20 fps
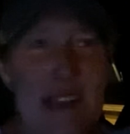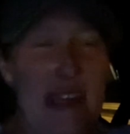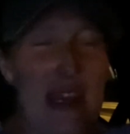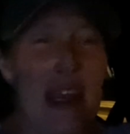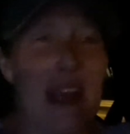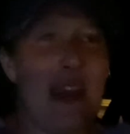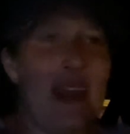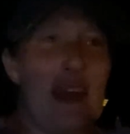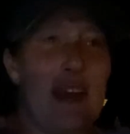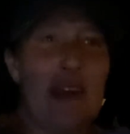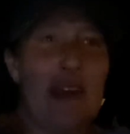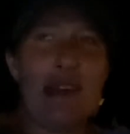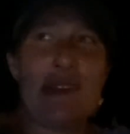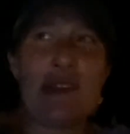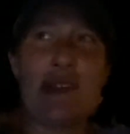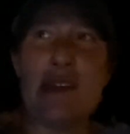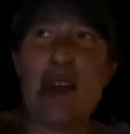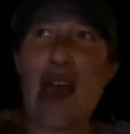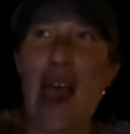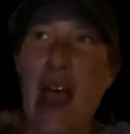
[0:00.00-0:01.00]
it is
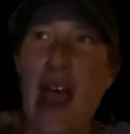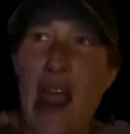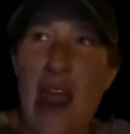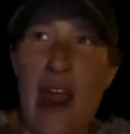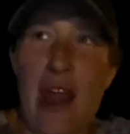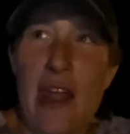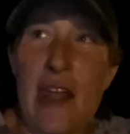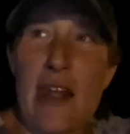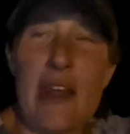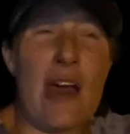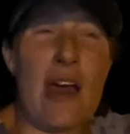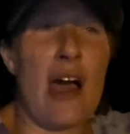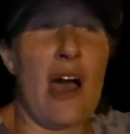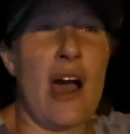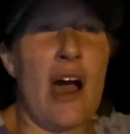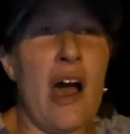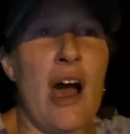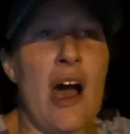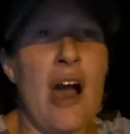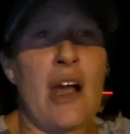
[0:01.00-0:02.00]
9
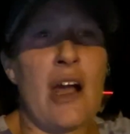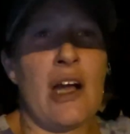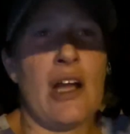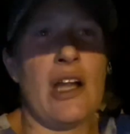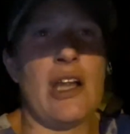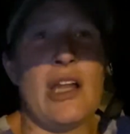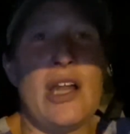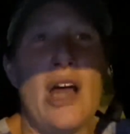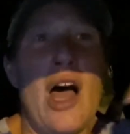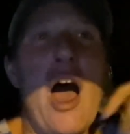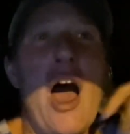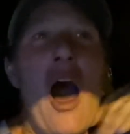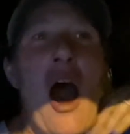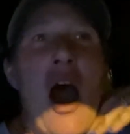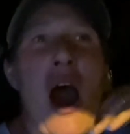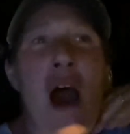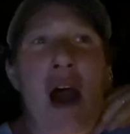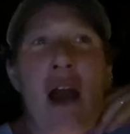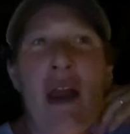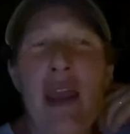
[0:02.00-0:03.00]

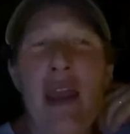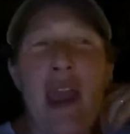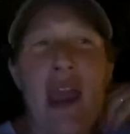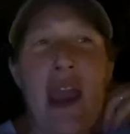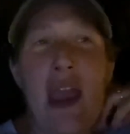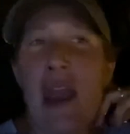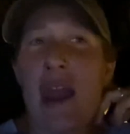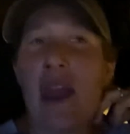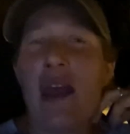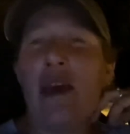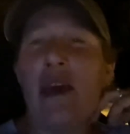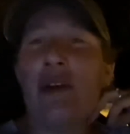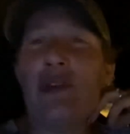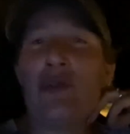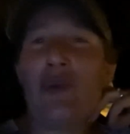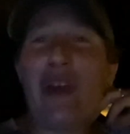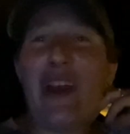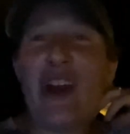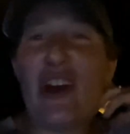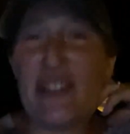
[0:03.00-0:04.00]
o'clock, and
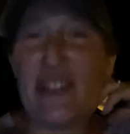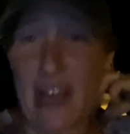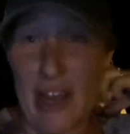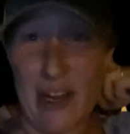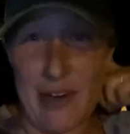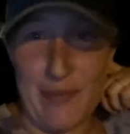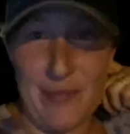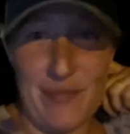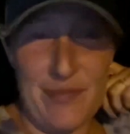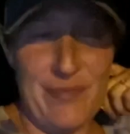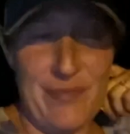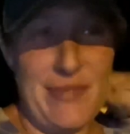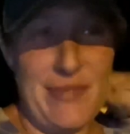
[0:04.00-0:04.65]
we are done.